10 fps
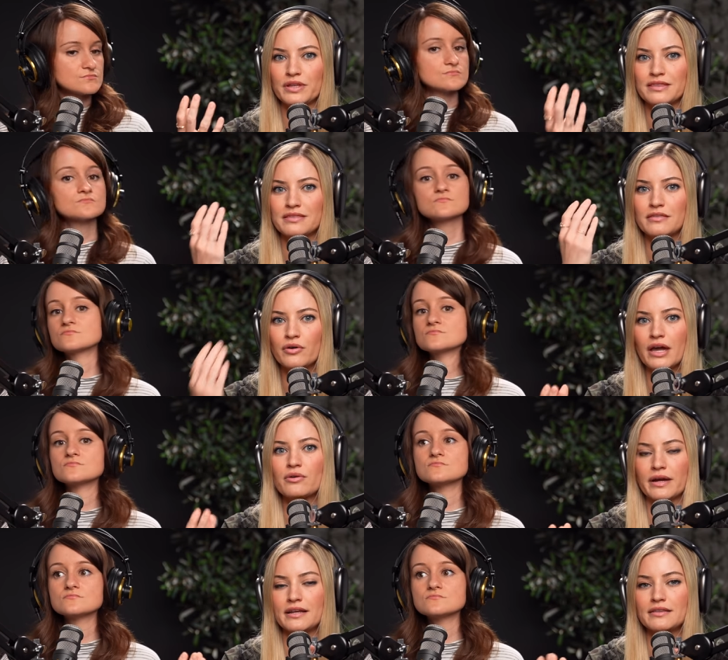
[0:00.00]
Speaker 1: like okay
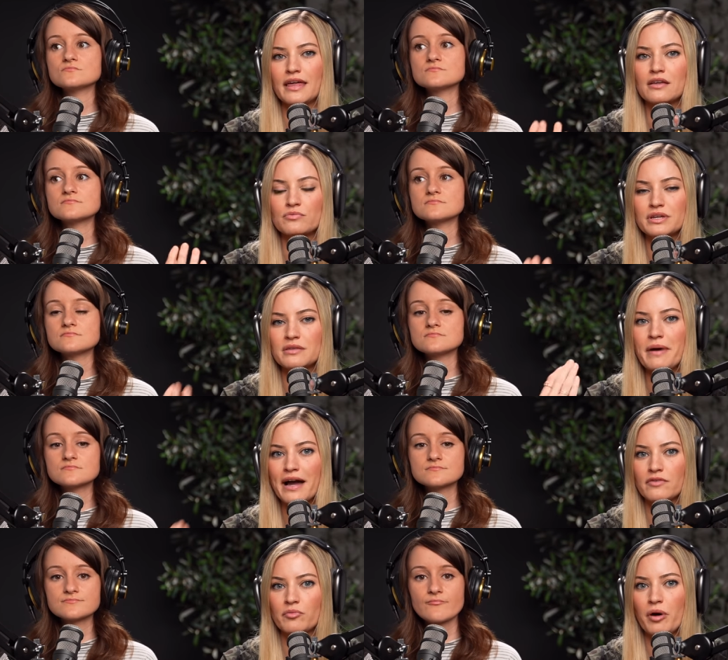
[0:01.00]
great they can read the
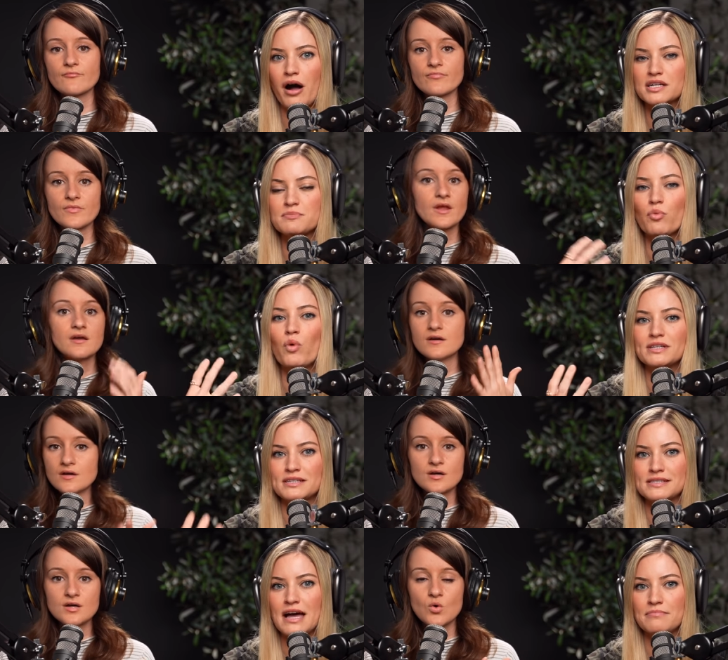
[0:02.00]
back of a box but
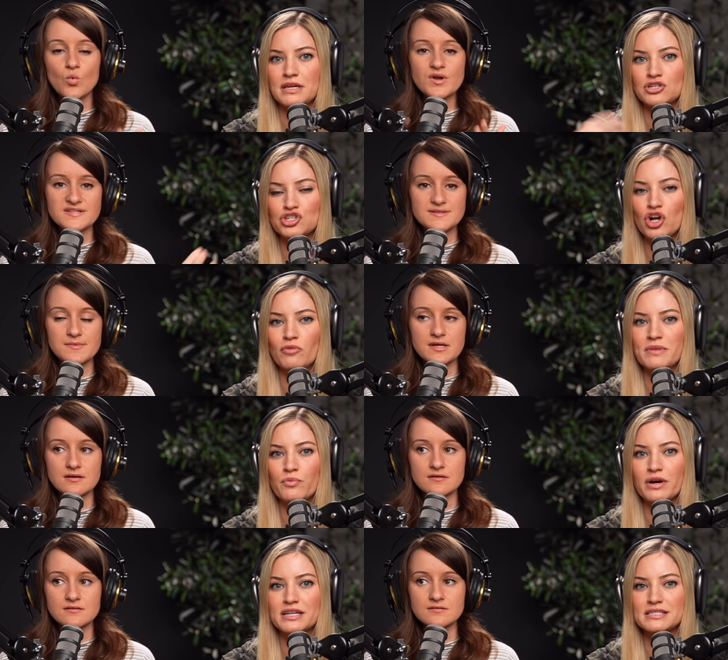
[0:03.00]
what does that mean what does show mean?
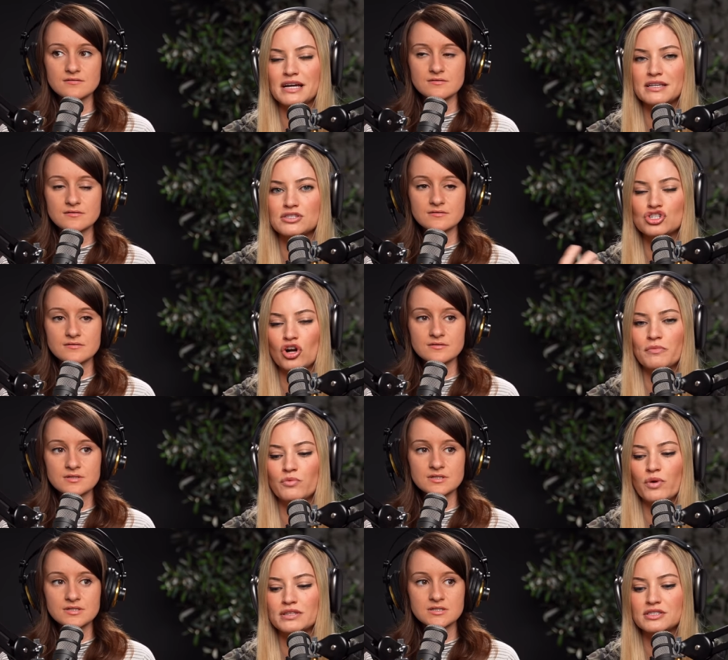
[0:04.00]
me what it does show
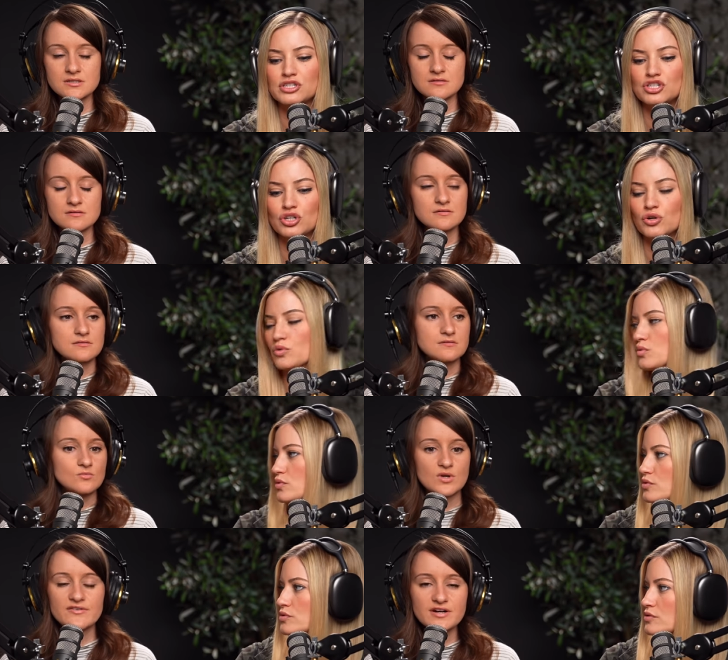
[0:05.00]
me what to do
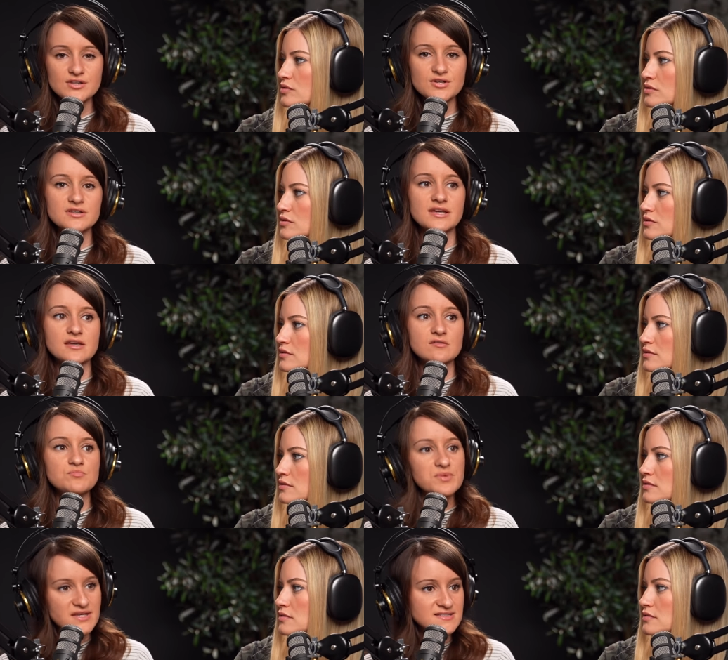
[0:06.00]
whenever
Speaker 2: i look at like
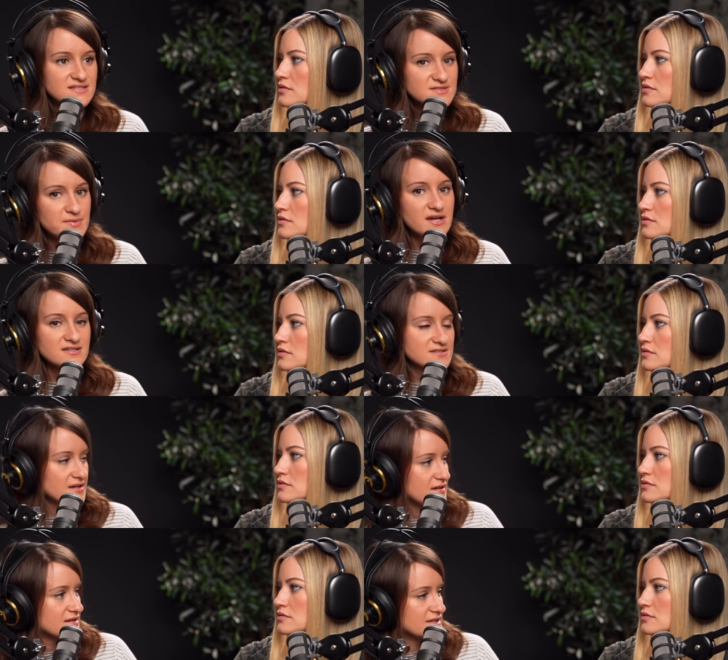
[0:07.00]
pc specs
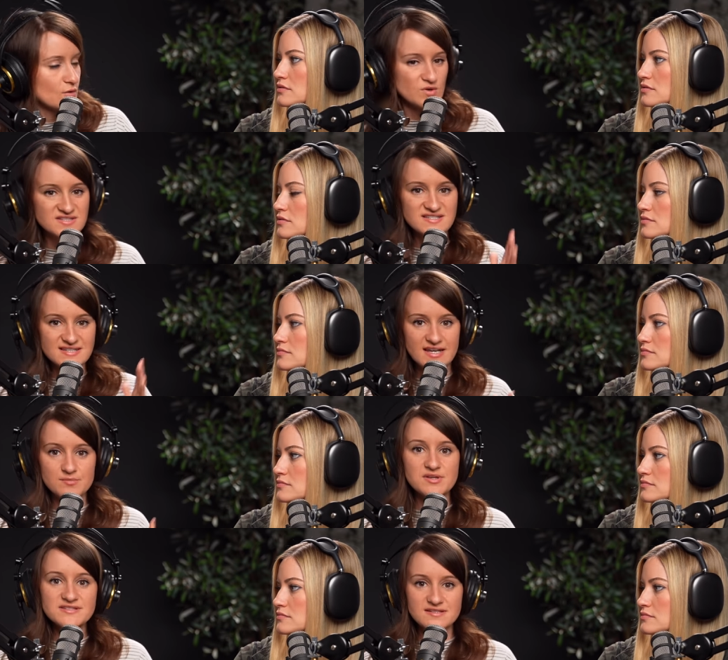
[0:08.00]
and like what's
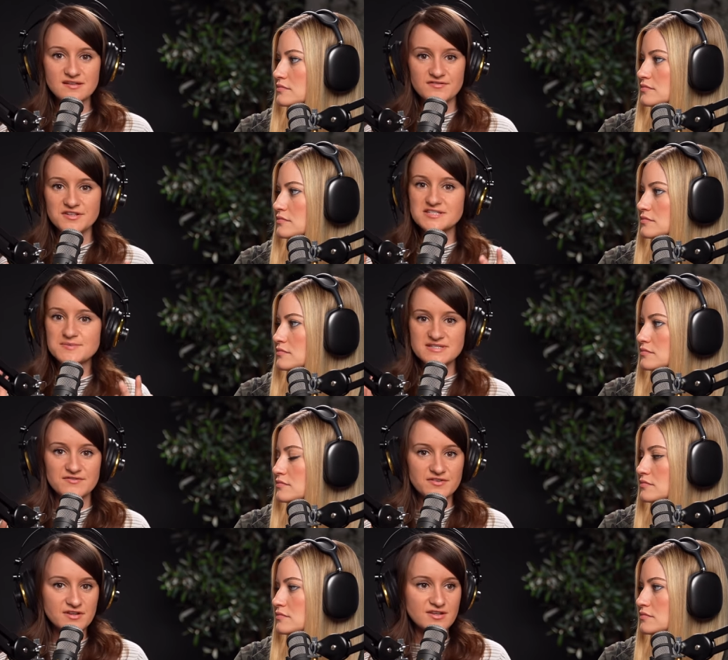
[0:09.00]
inside a PC. I feel like
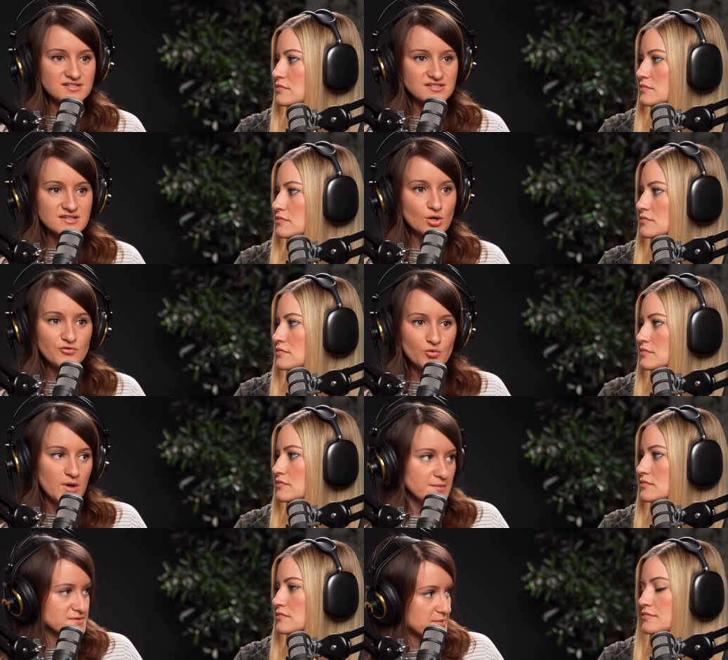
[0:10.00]
specifically, it just like
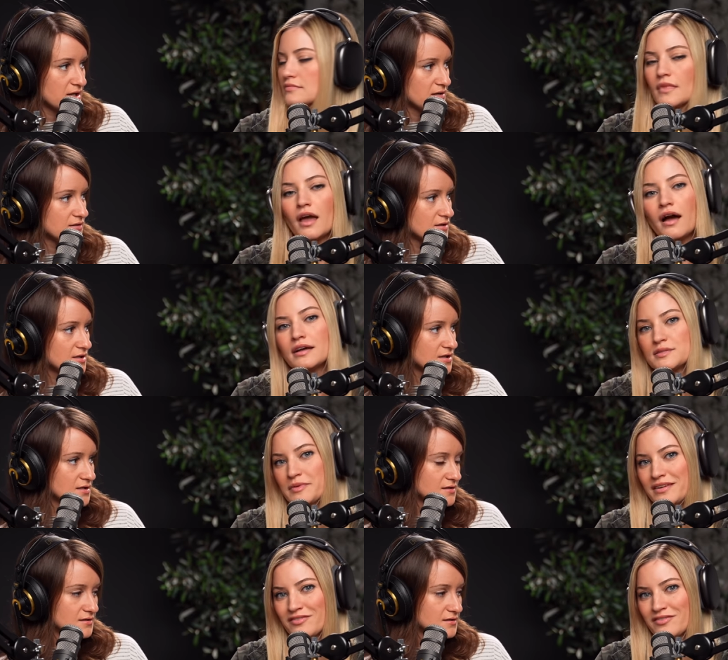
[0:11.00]
overwhelms me. Speaking